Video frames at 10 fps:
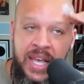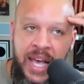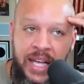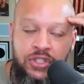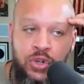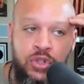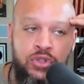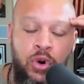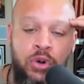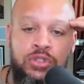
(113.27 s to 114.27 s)
and so those
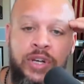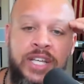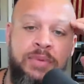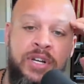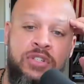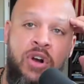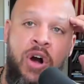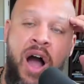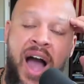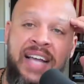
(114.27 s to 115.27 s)
neurotransmitters are
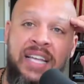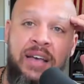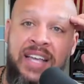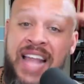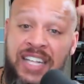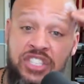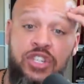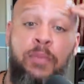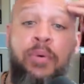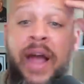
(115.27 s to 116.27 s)
highly, and not just
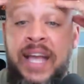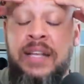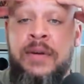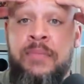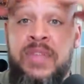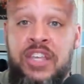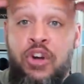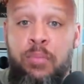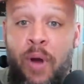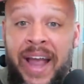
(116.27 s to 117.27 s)
your brain,
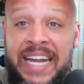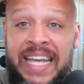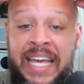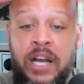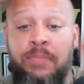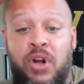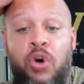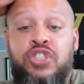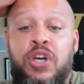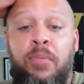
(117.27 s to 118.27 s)
your brain here, but
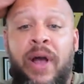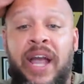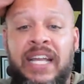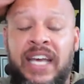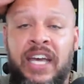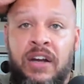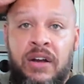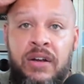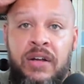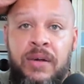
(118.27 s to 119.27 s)
also your brain here.